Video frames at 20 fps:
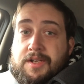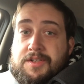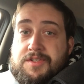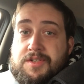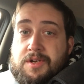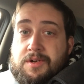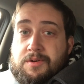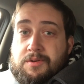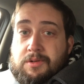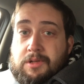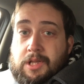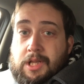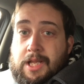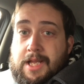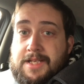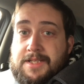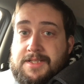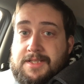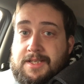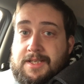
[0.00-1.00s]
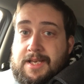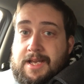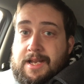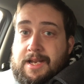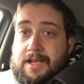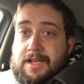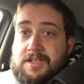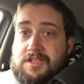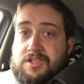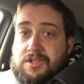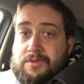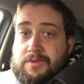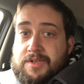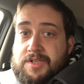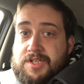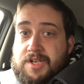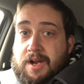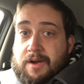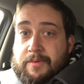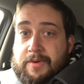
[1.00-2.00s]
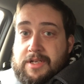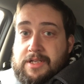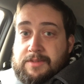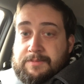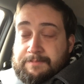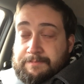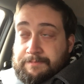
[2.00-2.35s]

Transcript: So let's get into it, shall we?